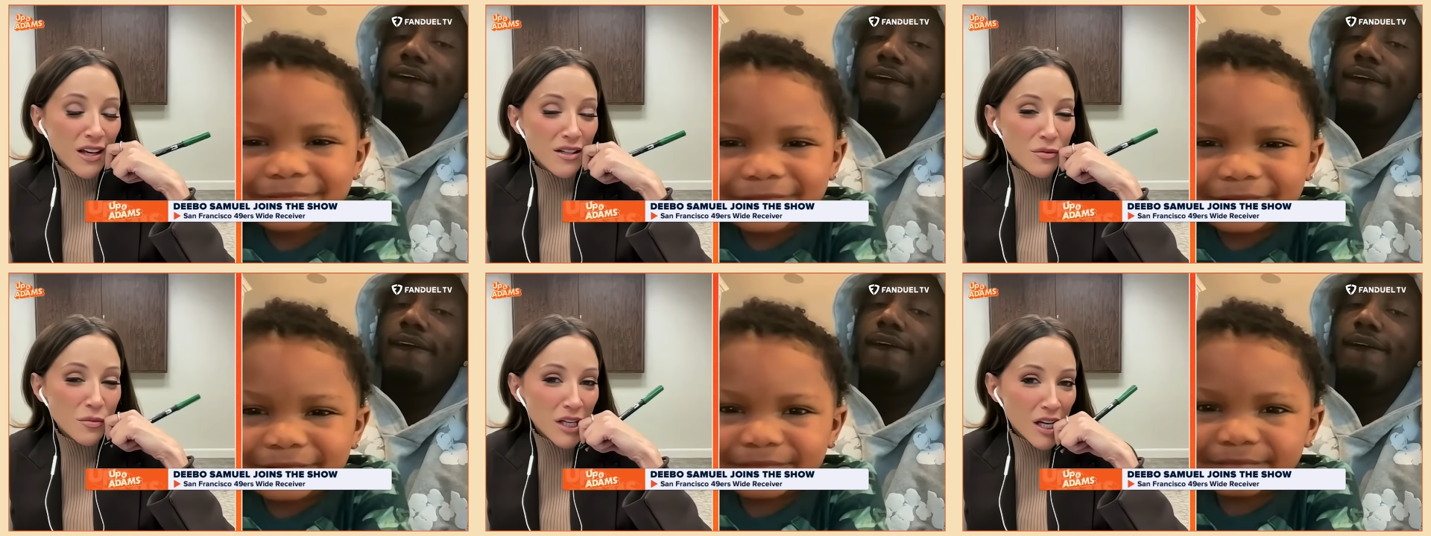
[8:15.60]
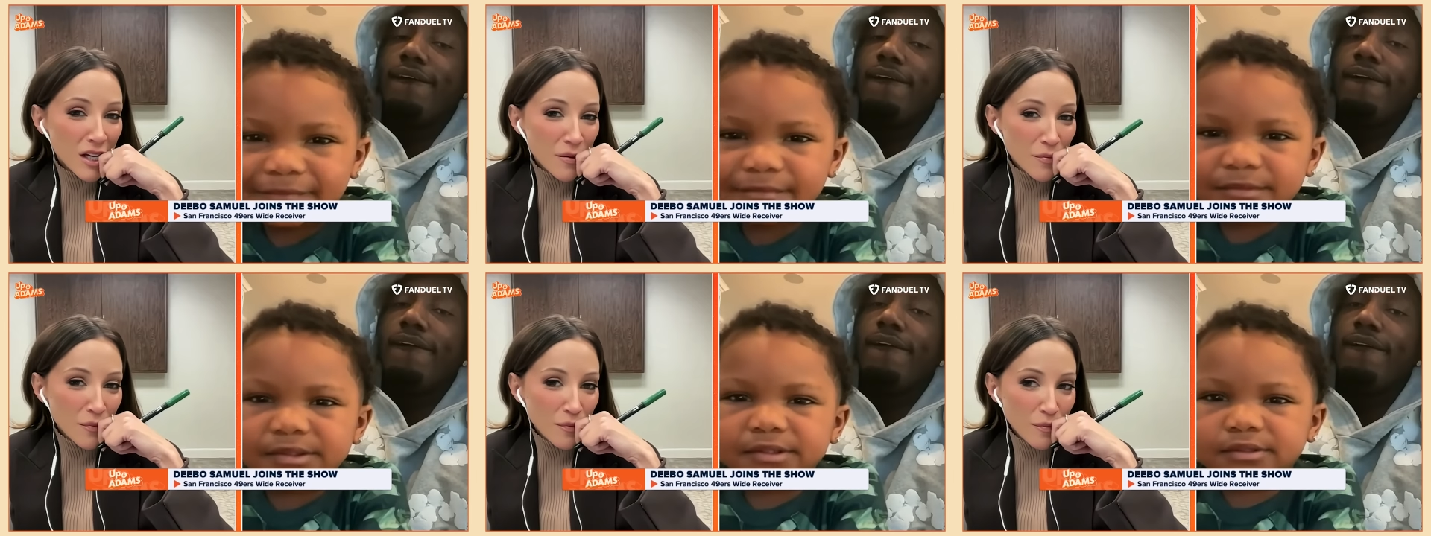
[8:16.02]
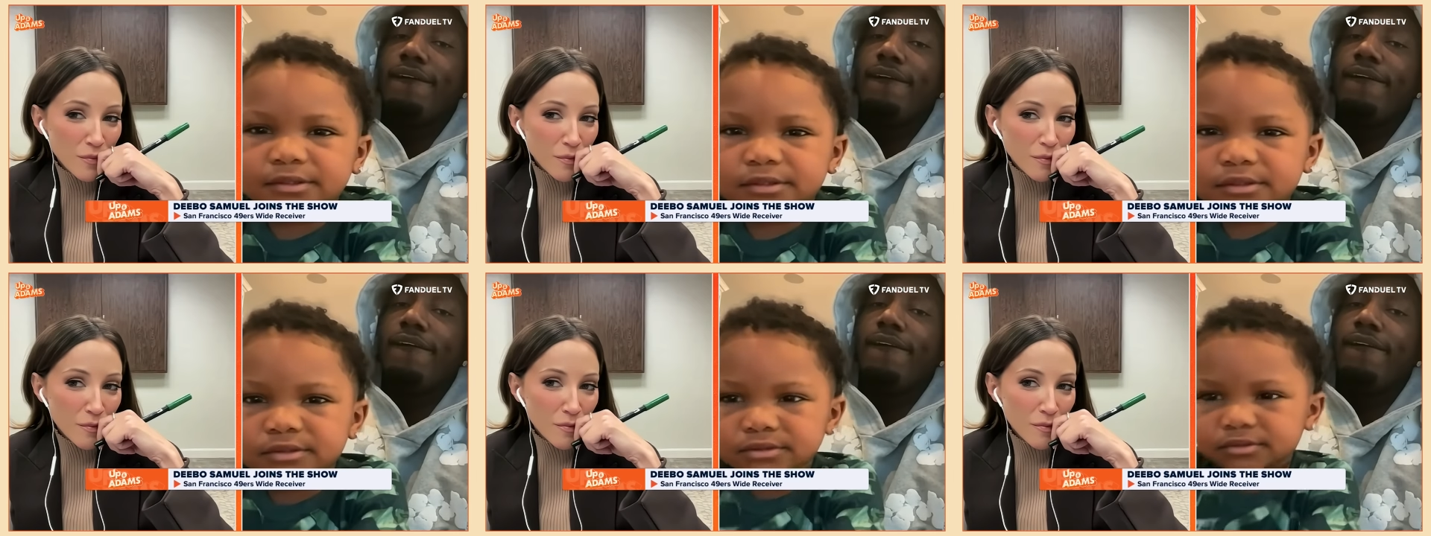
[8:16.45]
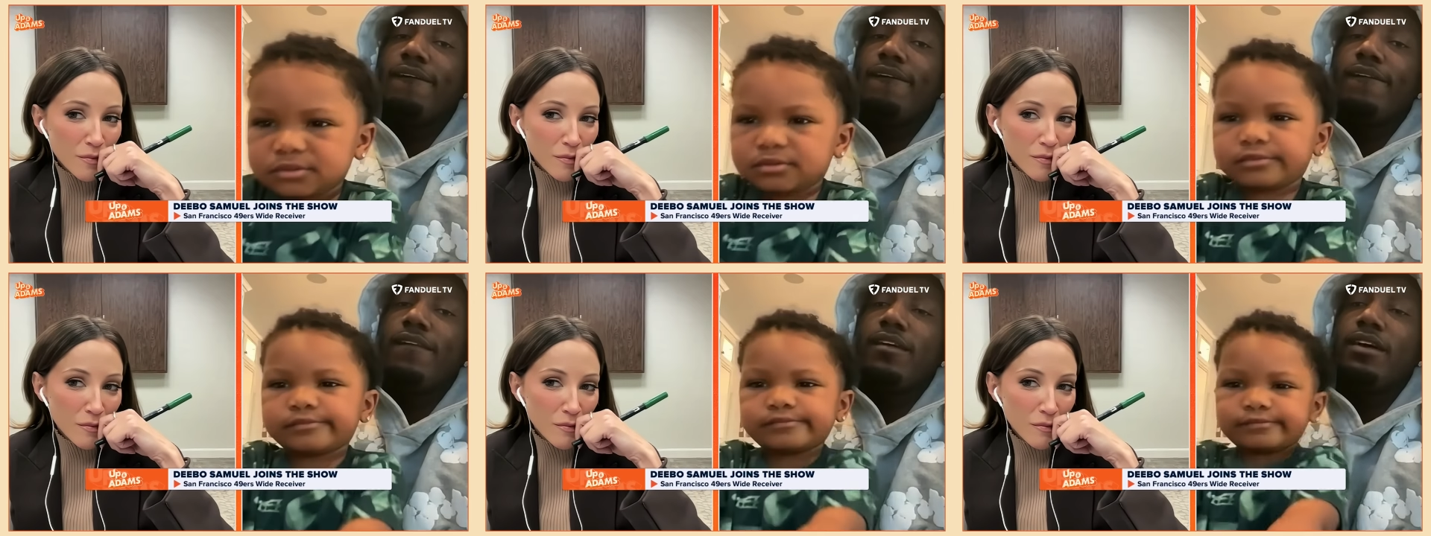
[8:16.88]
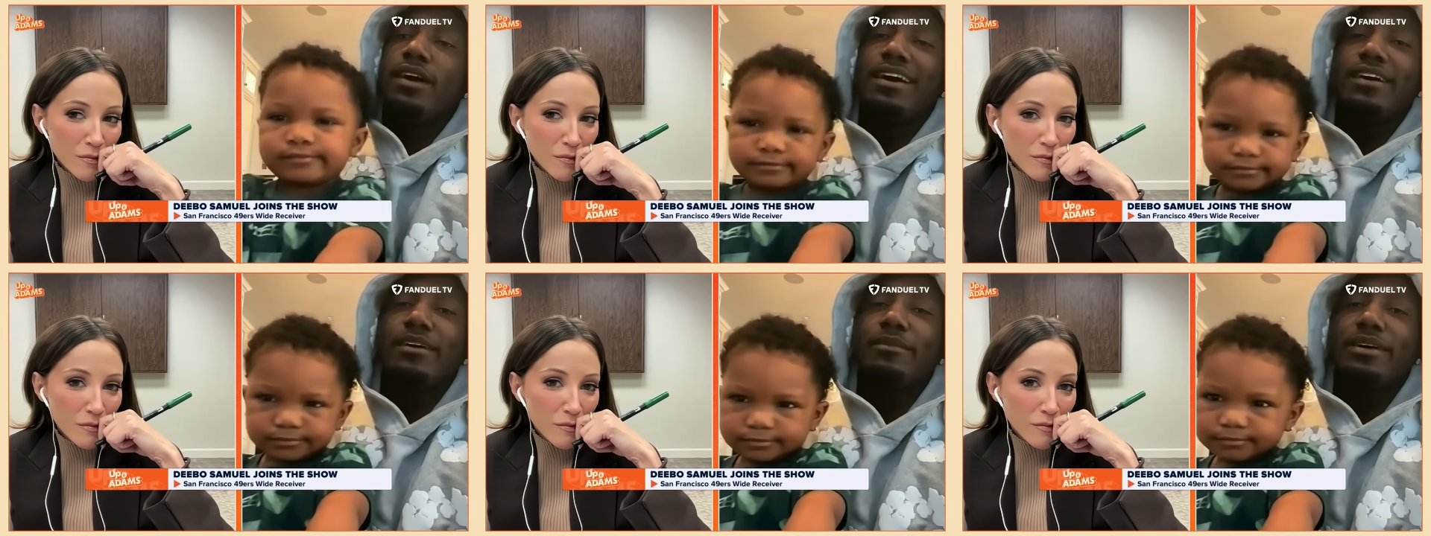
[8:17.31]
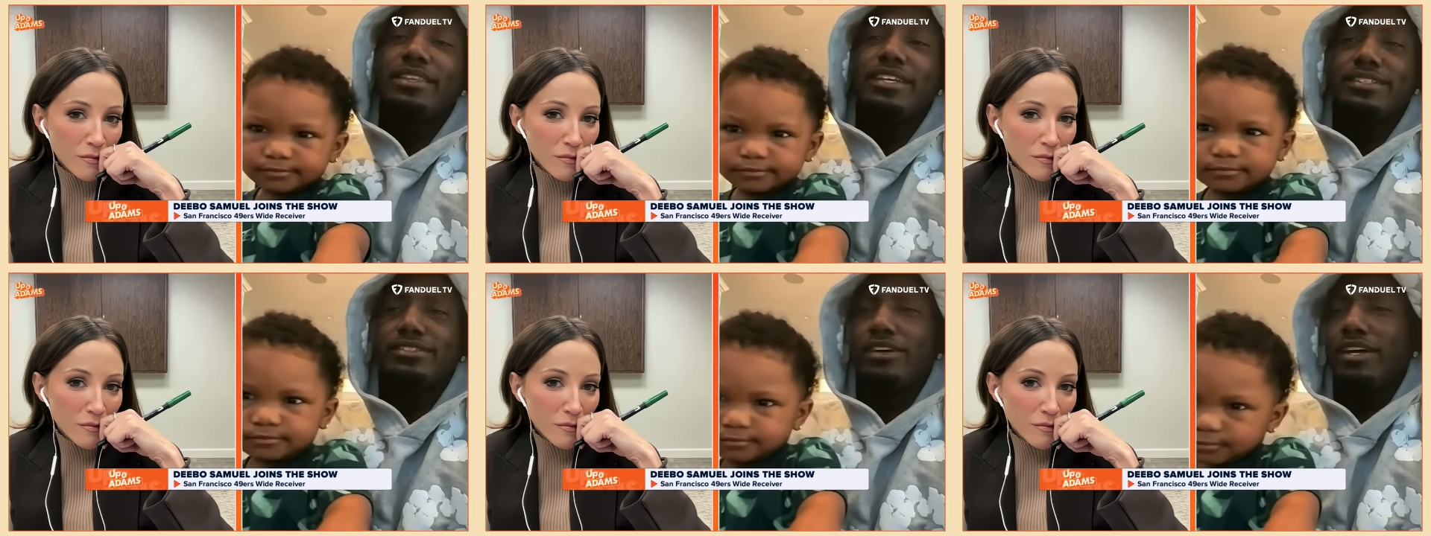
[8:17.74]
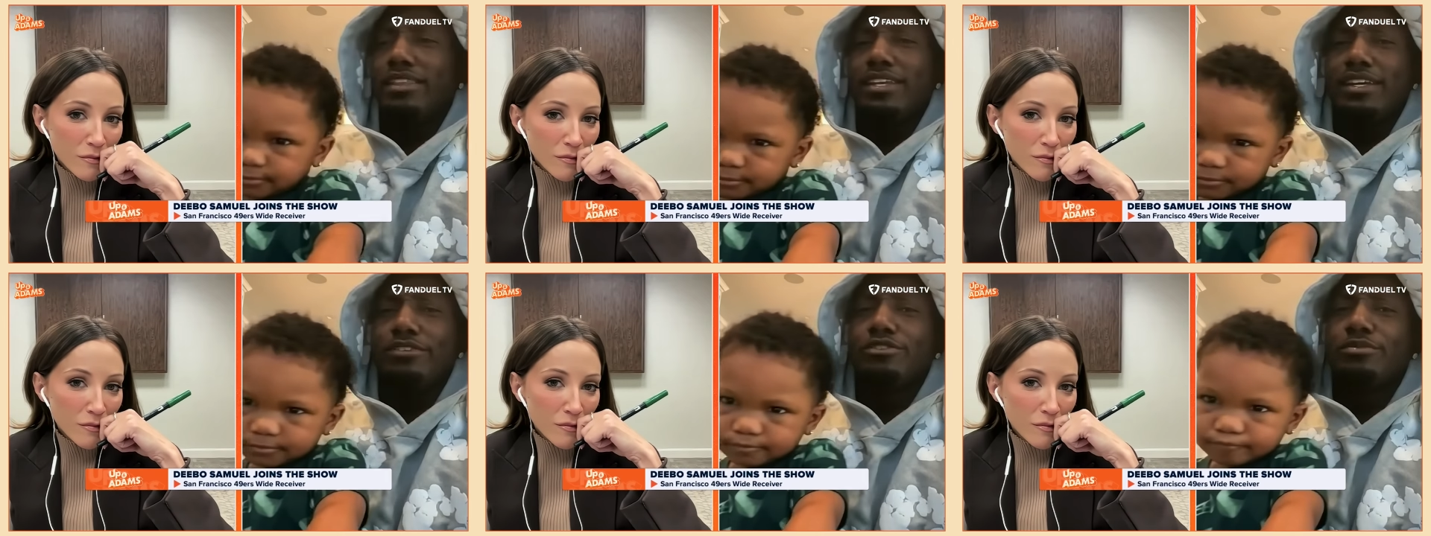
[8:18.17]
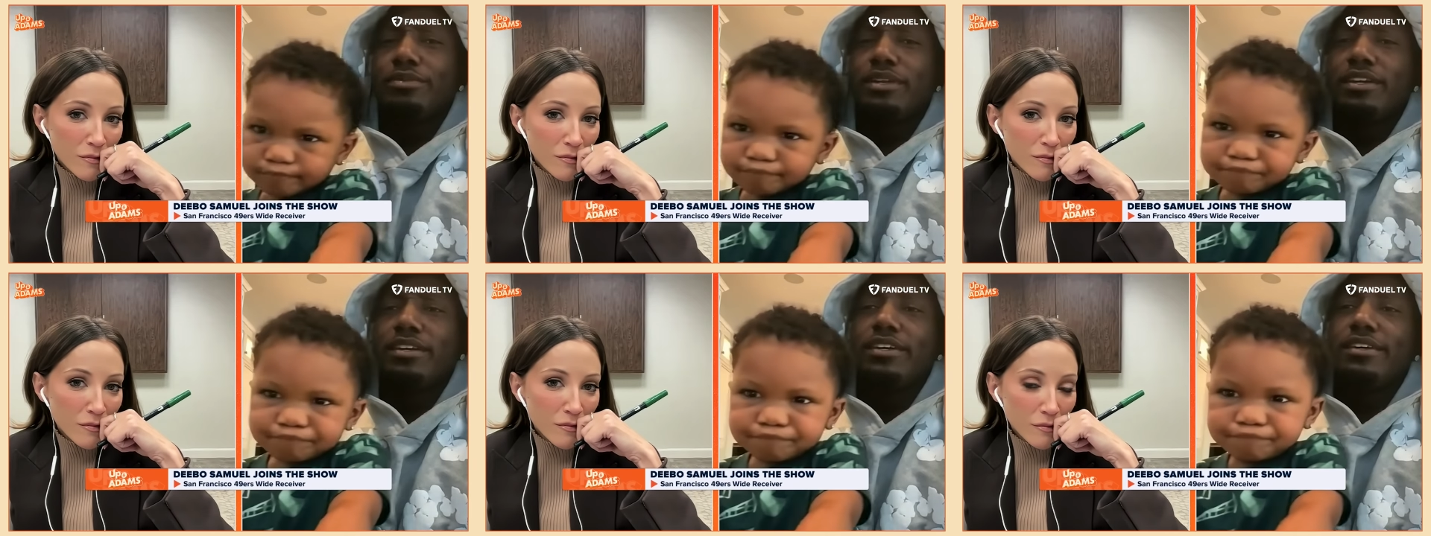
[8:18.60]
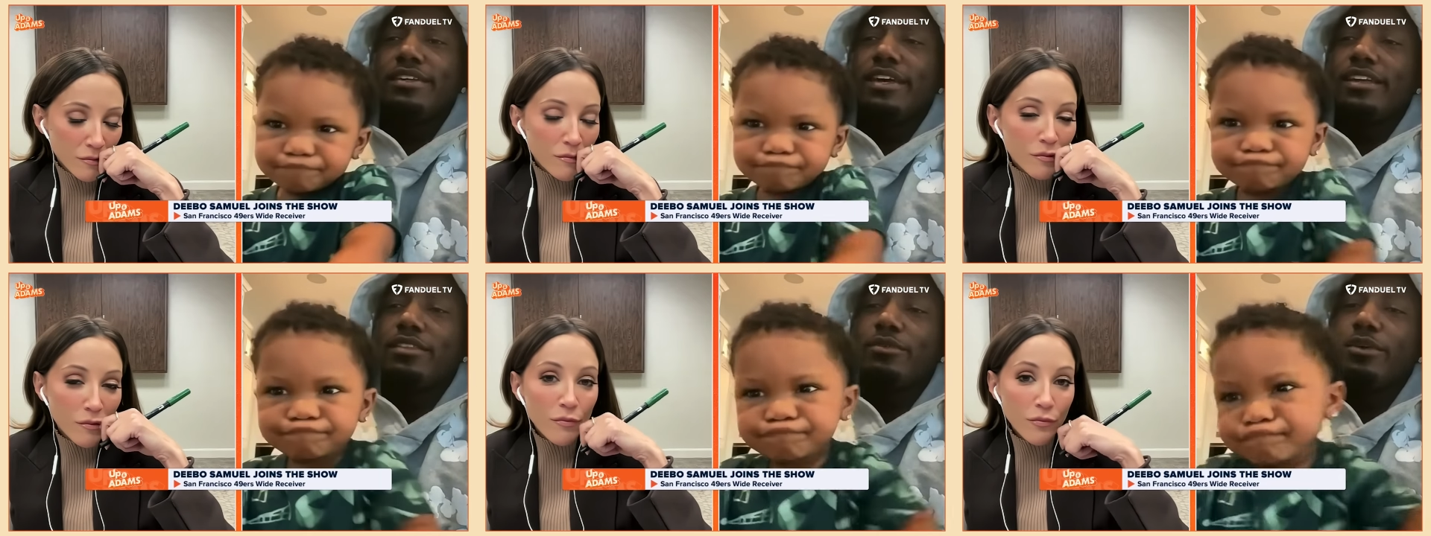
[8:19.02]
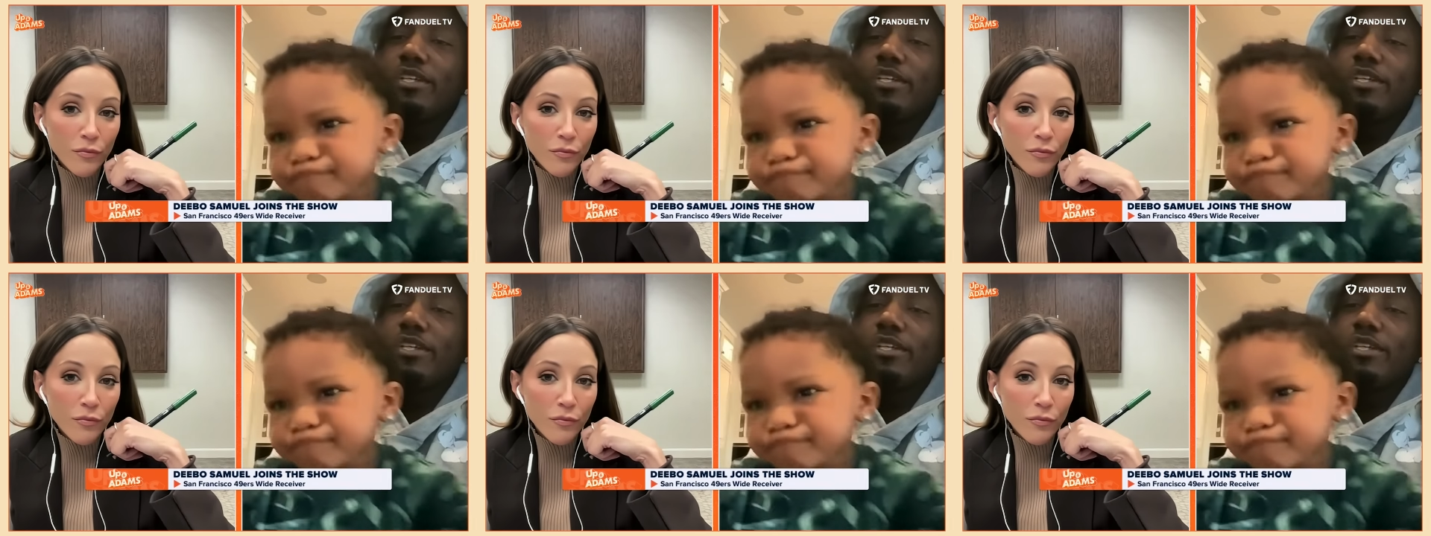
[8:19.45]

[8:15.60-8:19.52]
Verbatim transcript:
Speaker 1: last week?
Speaker 2: I think so. I think he was pretty good. After